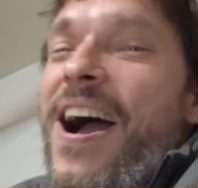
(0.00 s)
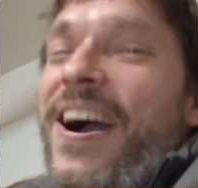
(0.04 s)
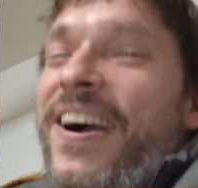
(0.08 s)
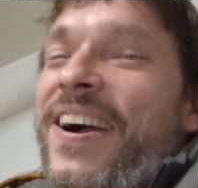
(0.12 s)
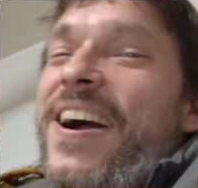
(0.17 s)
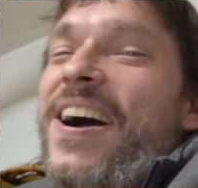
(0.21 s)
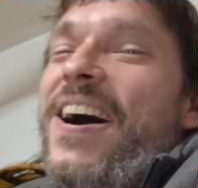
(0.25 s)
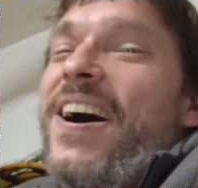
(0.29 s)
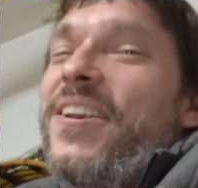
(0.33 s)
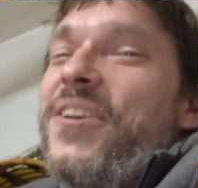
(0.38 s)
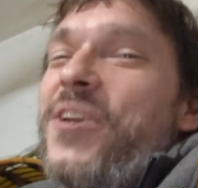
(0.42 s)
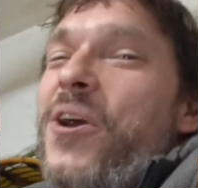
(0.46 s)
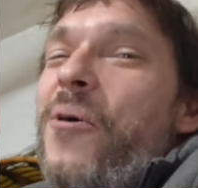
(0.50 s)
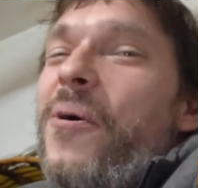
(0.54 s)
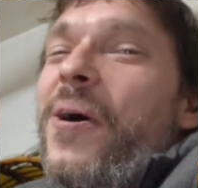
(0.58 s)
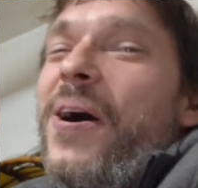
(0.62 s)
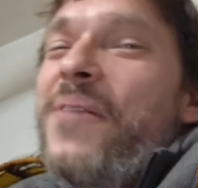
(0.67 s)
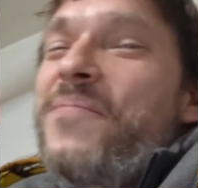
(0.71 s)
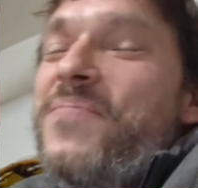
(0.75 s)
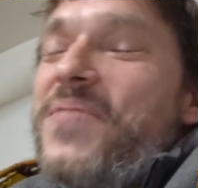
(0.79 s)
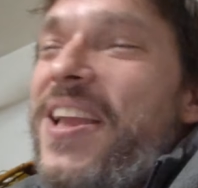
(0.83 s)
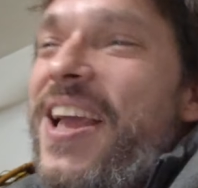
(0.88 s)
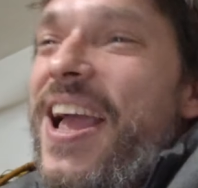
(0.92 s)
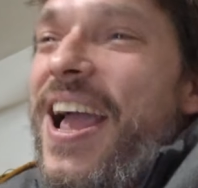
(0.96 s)

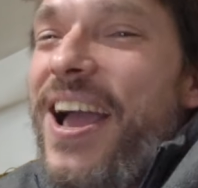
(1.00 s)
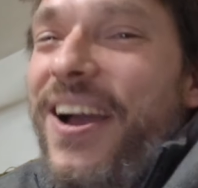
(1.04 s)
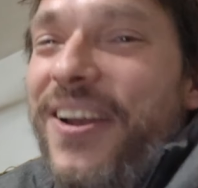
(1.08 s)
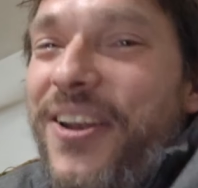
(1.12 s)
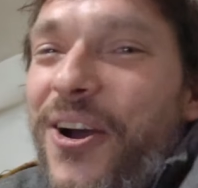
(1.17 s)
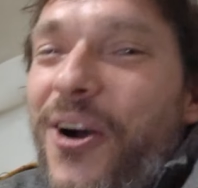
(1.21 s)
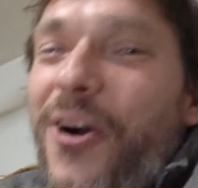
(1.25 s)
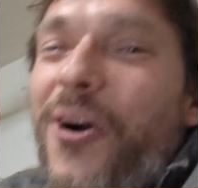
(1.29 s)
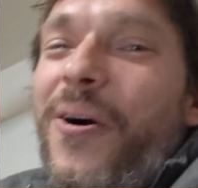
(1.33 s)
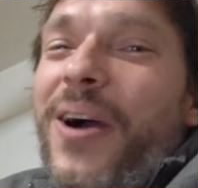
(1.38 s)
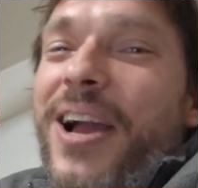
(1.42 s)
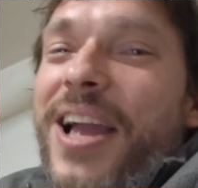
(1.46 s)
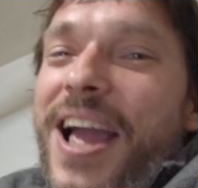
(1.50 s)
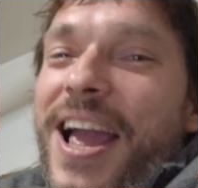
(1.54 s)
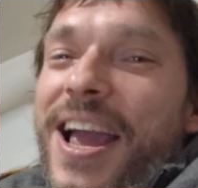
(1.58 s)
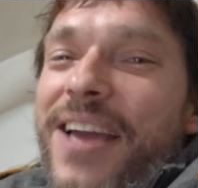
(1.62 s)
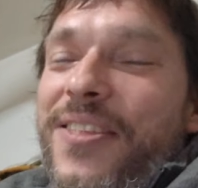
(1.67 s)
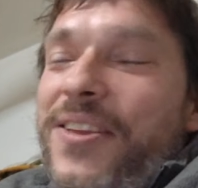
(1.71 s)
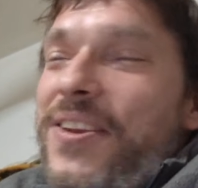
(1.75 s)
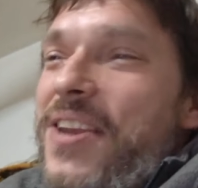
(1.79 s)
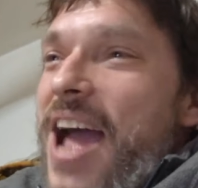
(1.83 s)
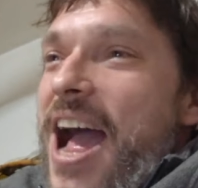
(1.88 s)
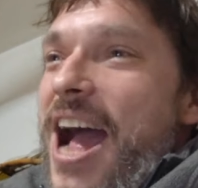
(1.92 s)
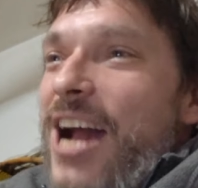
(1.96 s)
NOAA,
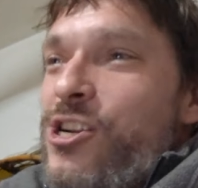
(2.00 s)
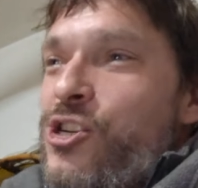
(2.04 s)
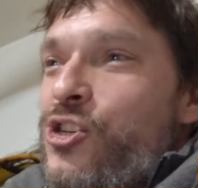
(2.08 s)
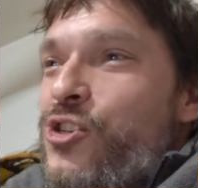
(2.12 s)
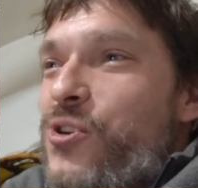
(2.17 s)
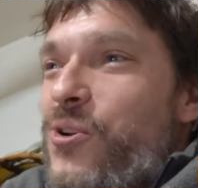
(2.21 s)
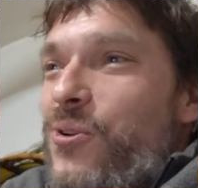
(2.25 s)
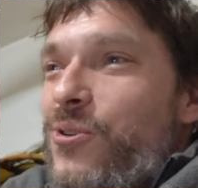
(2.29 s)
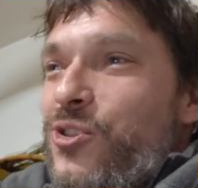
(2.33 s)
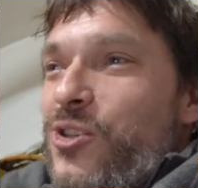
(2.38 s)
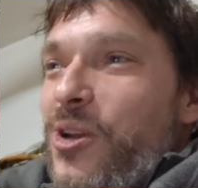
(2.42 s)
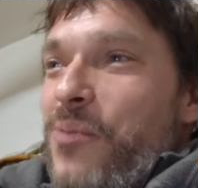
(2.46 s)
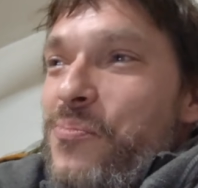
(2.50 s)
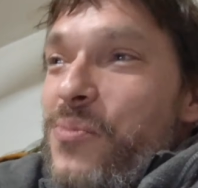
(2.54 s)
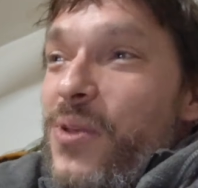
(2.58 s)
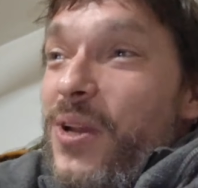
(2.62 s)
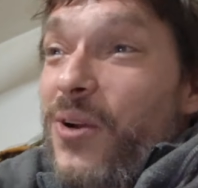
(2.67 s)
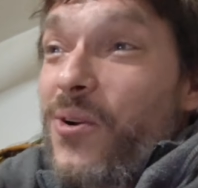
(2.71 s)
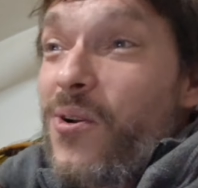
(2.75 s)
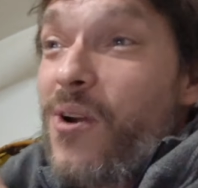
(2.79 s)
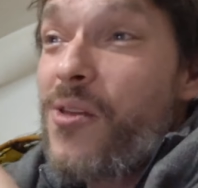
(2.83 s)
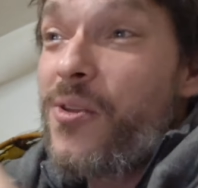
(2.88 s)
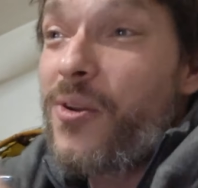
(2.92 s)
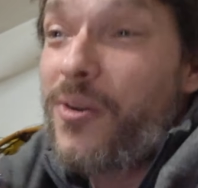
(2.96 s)
NOAA, the National
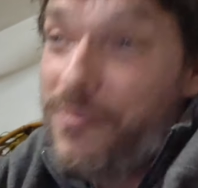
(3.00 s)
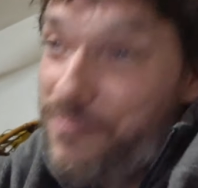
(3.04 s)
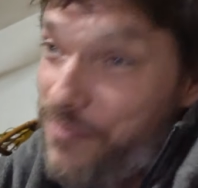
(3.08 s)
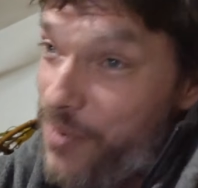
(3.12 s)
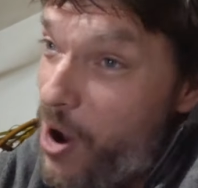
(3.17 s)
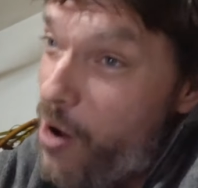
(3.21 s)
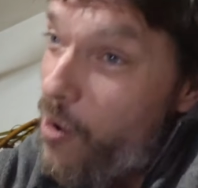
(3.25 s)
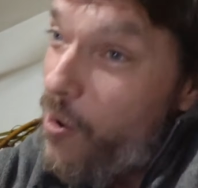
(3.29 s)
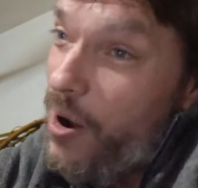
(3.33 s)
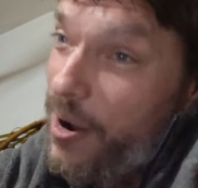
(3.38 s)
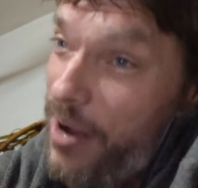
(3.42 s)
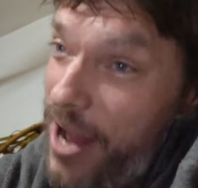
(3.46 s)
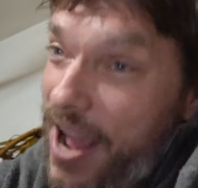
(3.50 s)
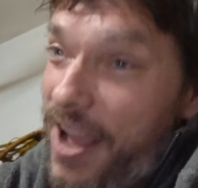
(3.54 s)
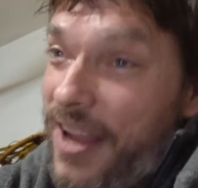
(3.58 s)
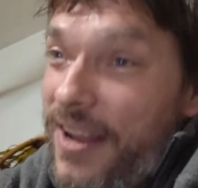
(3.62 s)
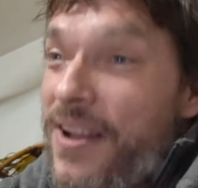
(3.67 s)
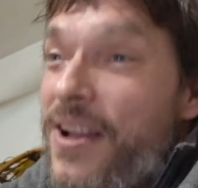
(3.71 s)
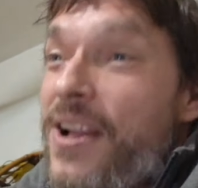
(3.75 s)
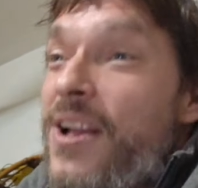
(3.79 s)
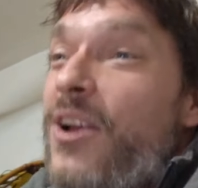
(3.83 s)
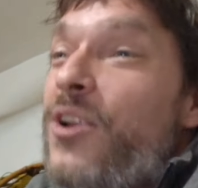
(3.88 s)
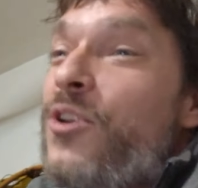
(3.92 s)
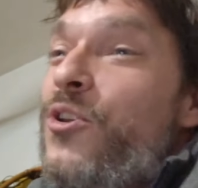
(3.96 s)
something or other, NOAA,
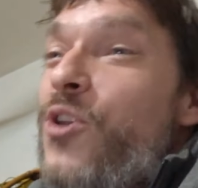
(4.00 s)
hey,